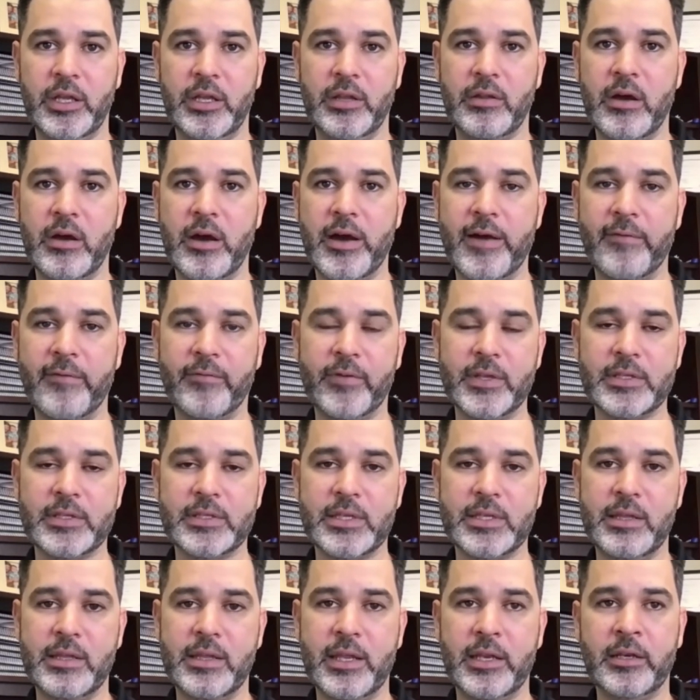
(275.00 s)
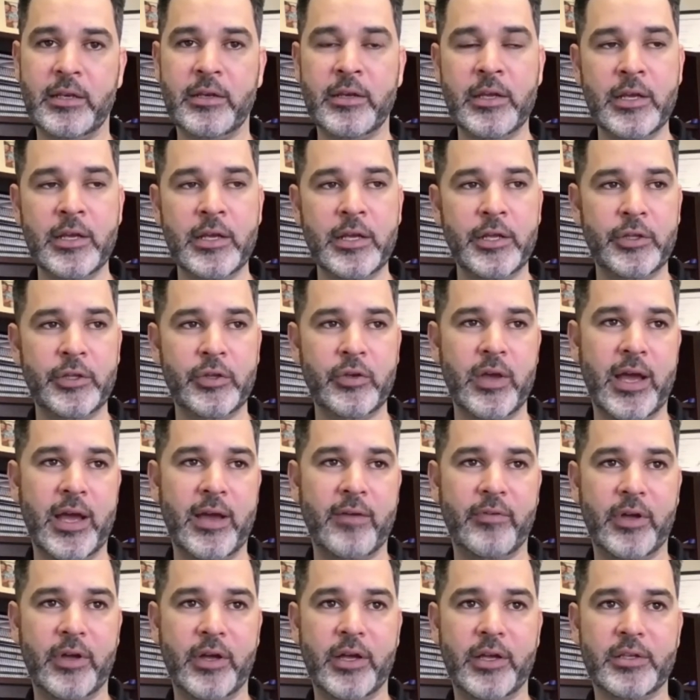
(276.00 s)
the office. And then you
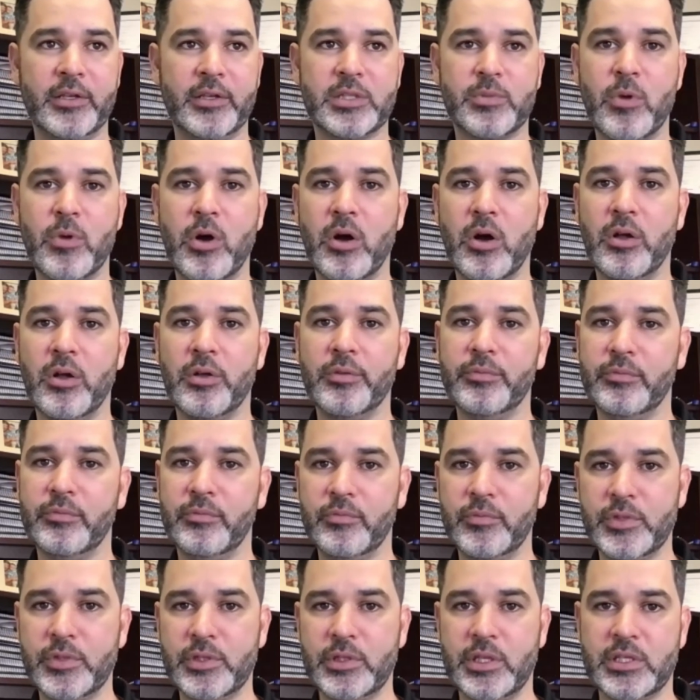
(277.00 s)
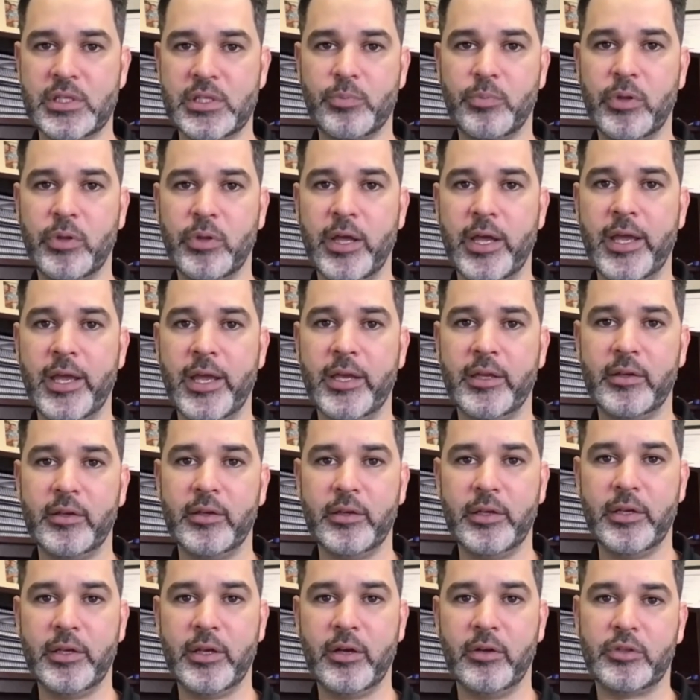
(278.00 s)
have a small display,
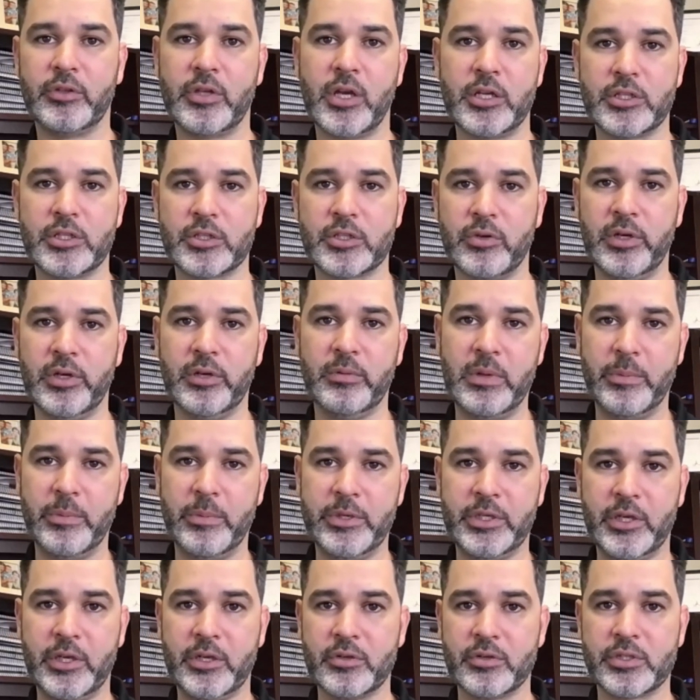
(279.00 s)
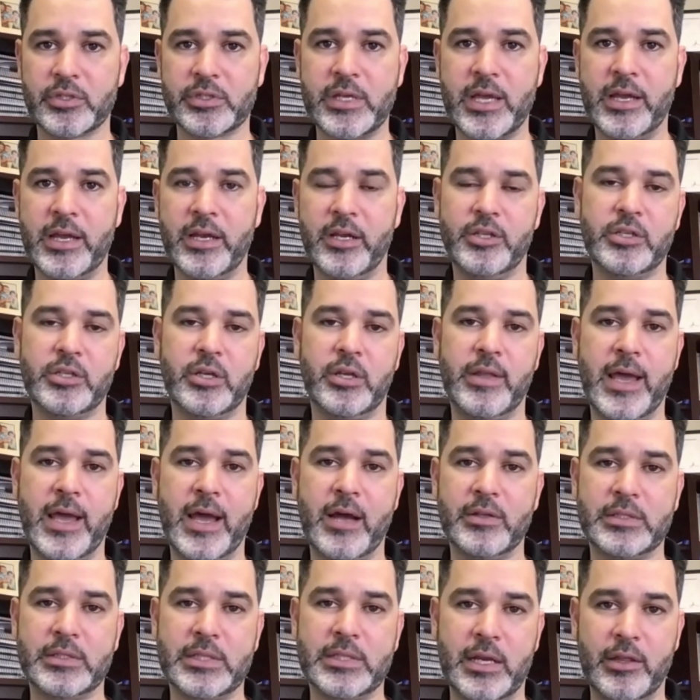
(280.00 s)
touchscreen, maybe digital signage on the
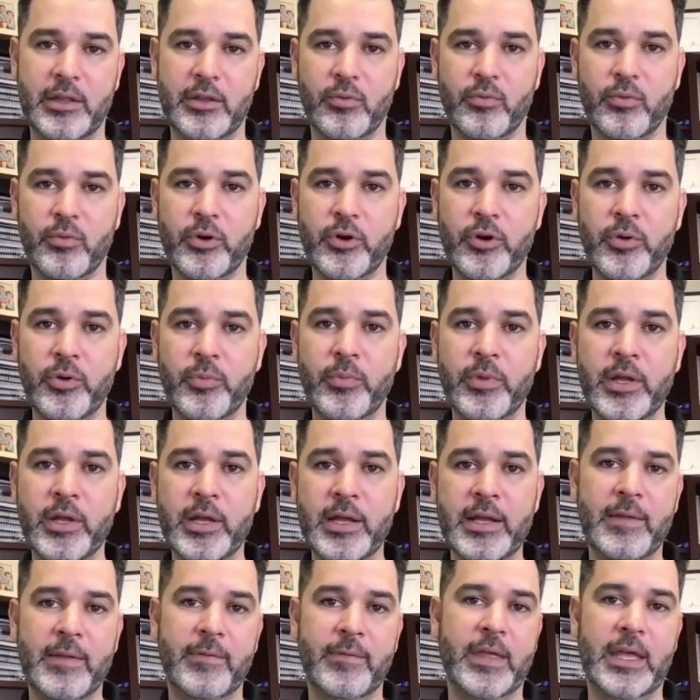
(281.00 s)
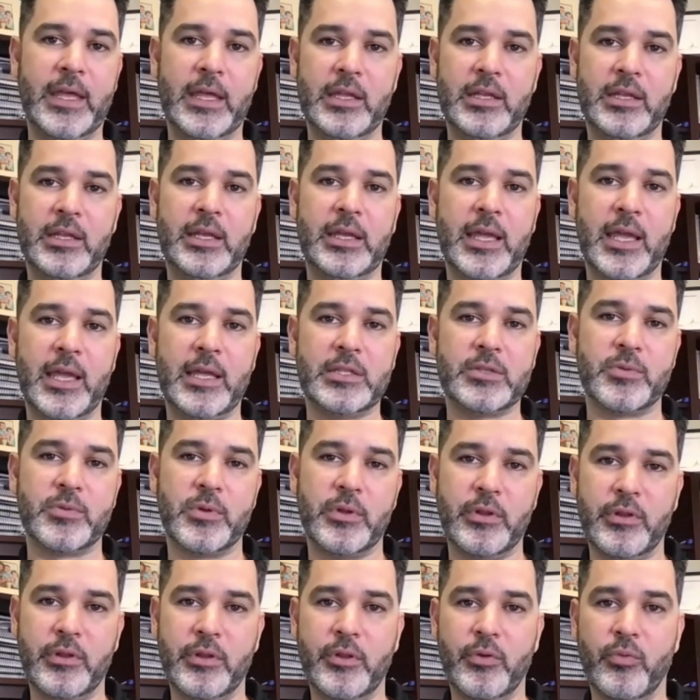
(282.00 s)
outside of the room that indicates
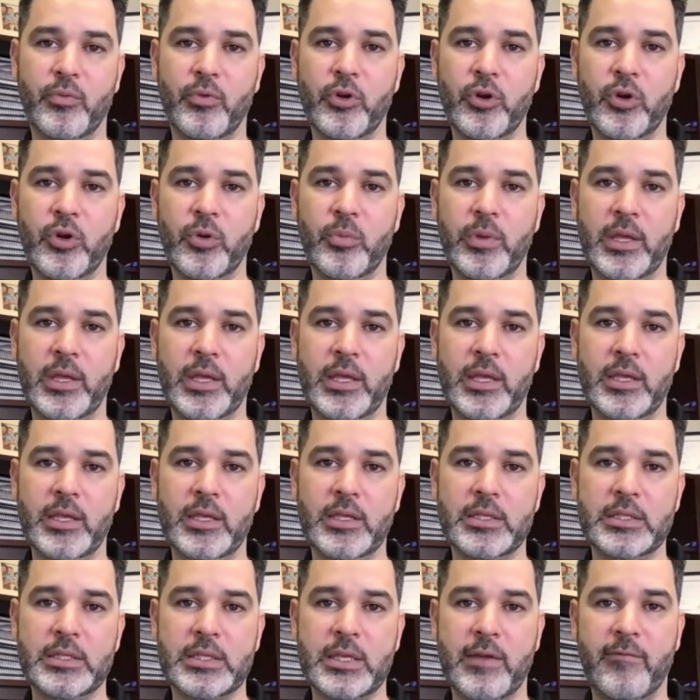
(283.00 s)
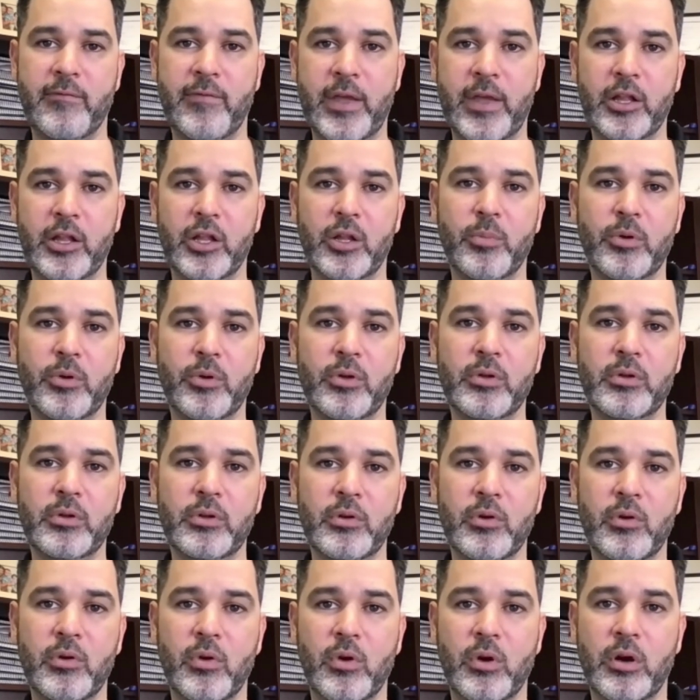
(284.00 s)
whether the room is
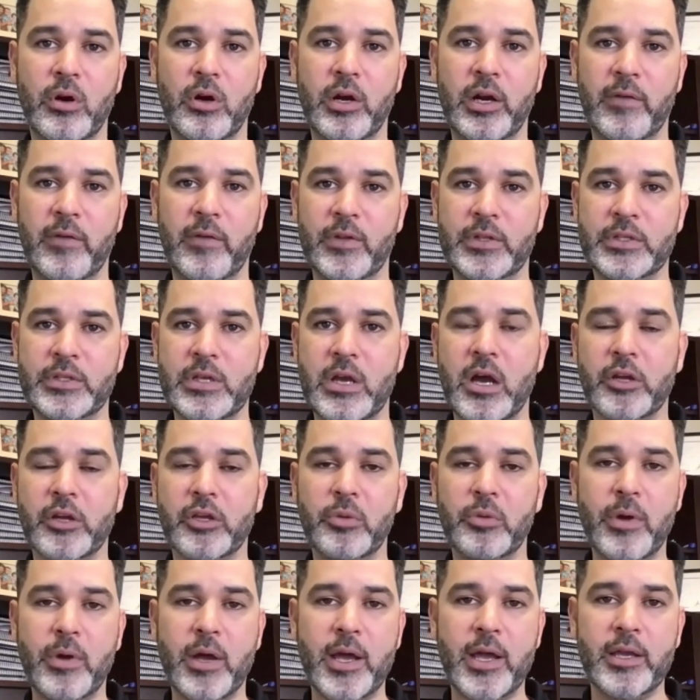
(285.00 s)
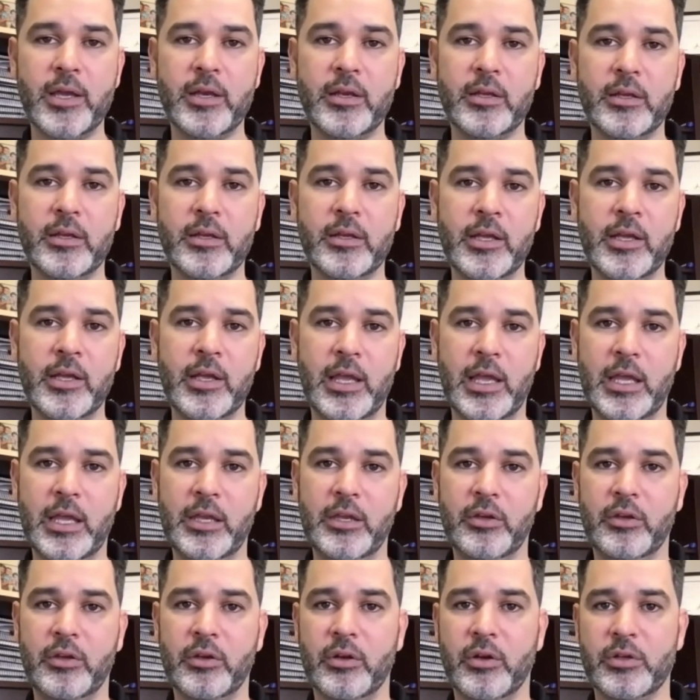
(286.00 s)
available or if it's occupied.
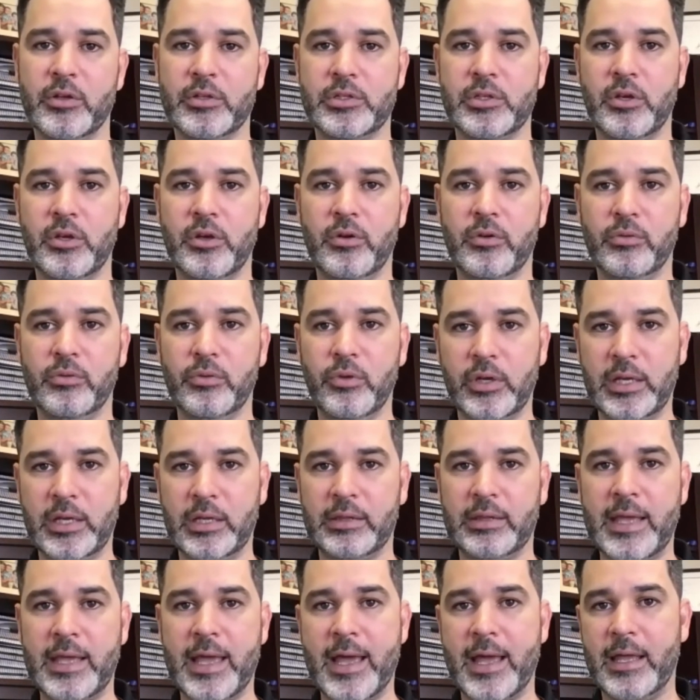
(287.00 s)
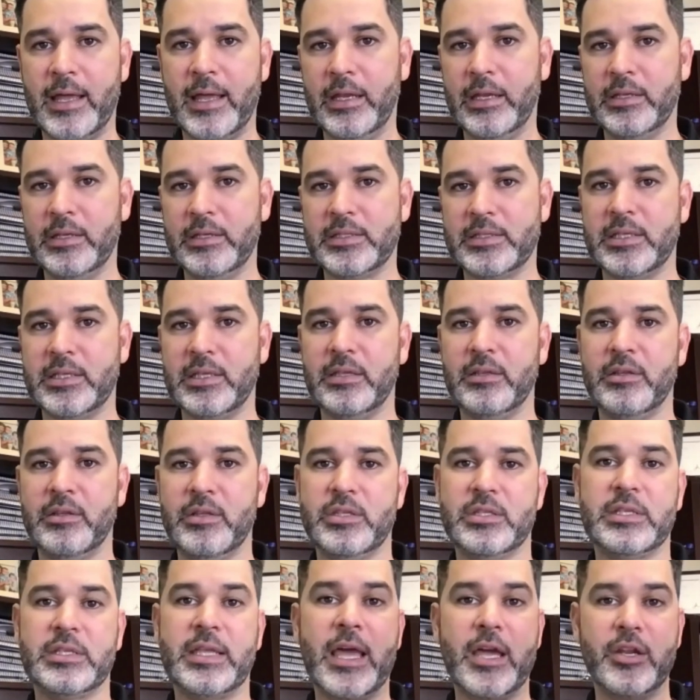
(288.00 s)
And you can also look at that and see
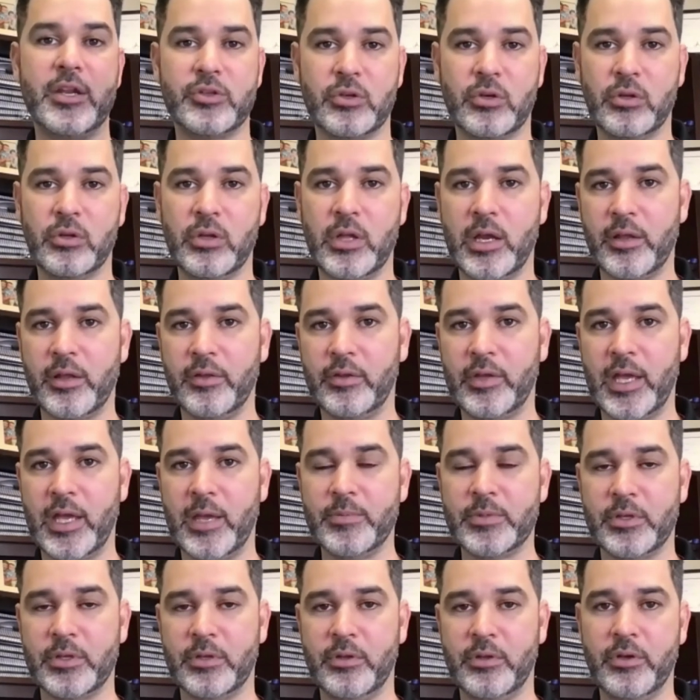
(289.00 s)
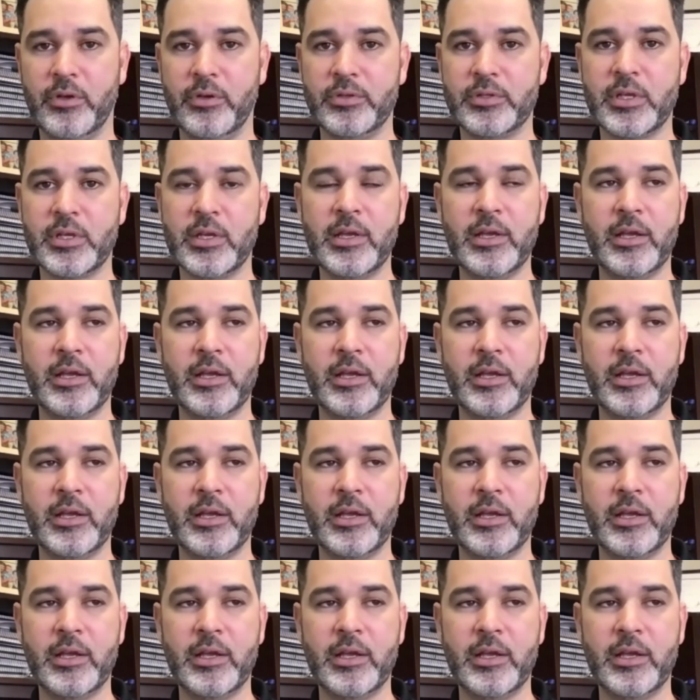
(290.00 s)
the schedule a lot of times on those,